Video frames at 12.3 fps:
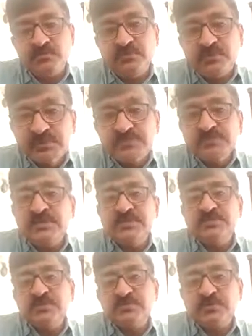in this
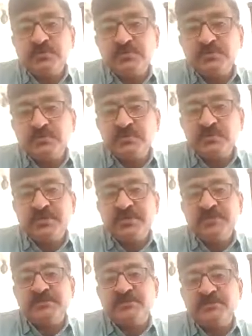case also, smoking
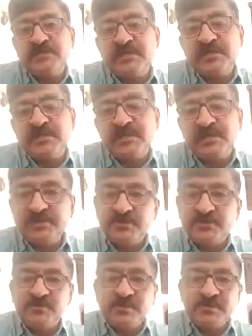has got a
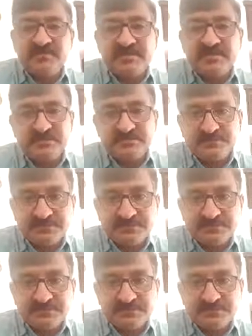negative effect.